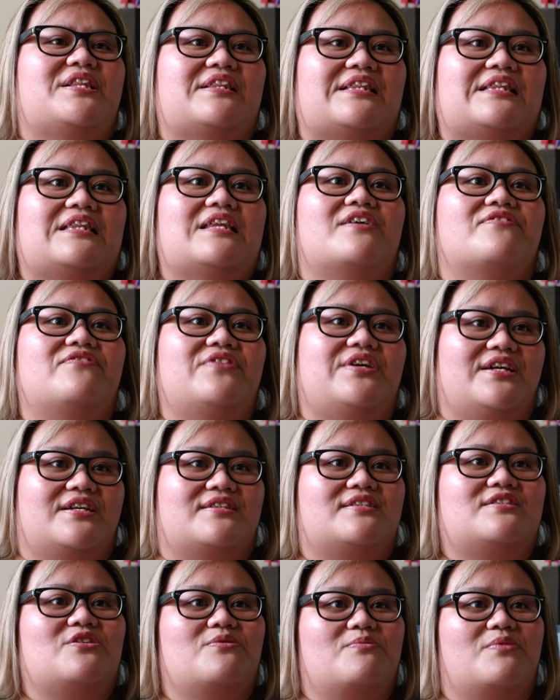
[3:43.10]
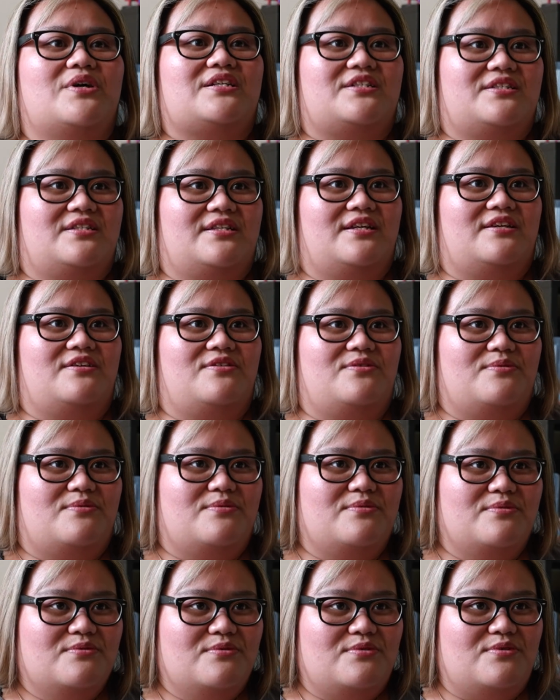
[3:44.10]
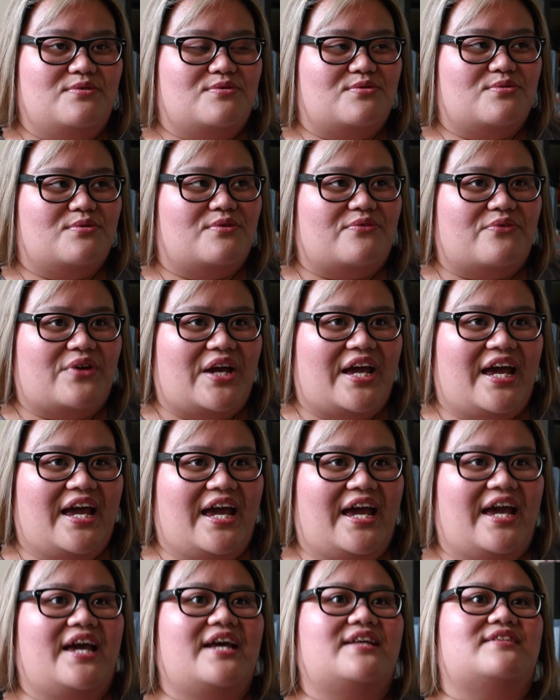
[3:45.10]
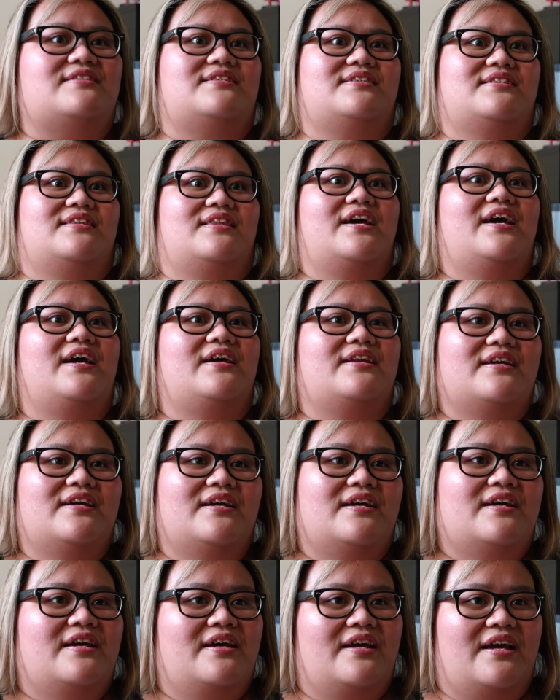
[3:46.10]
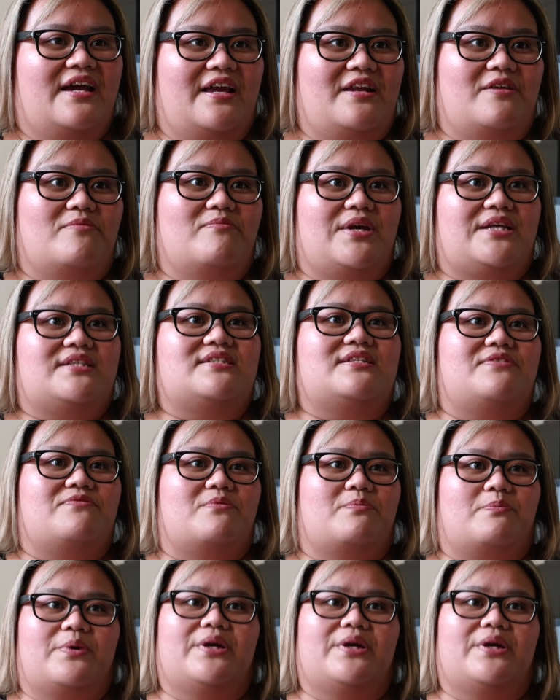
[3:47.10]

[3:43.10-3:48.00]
and loving it so much that you sort of add to that, and it makes it even